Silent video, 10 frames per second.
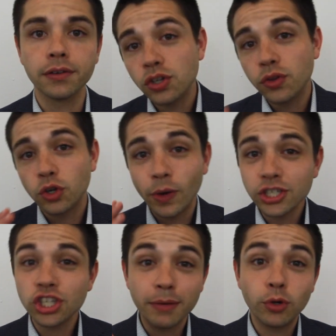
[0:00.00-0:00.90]
So the
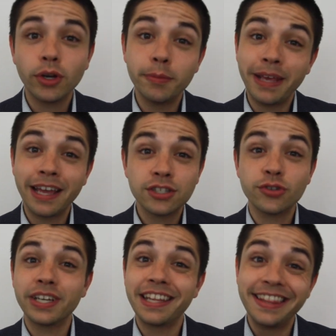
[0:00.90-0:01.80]
question I'm going to be
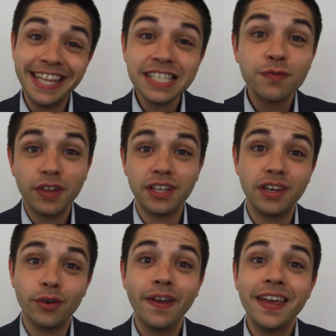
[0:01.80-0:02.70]
answering in this
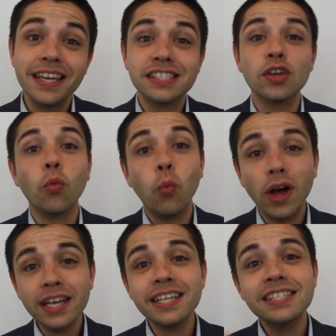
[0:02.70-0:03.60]
video is,
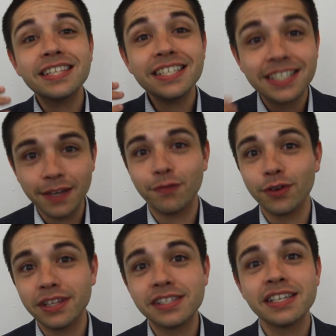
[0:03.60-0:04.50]
what is the
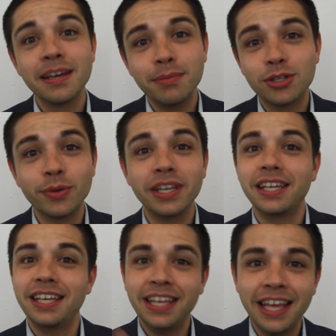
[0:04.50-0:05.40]
difference
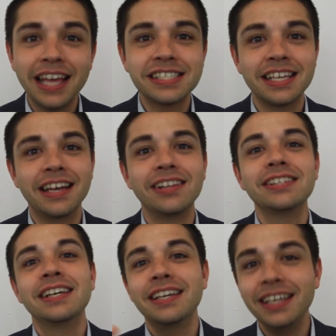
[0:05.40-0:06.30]
between
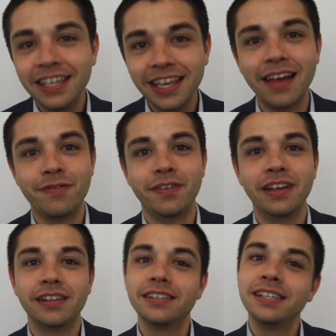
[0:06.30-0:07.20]
ESL,
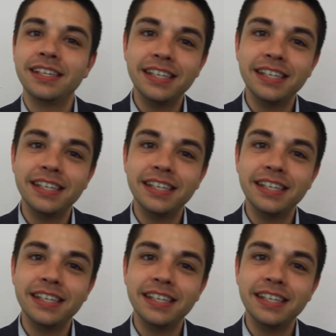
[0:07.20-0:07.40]
EFL,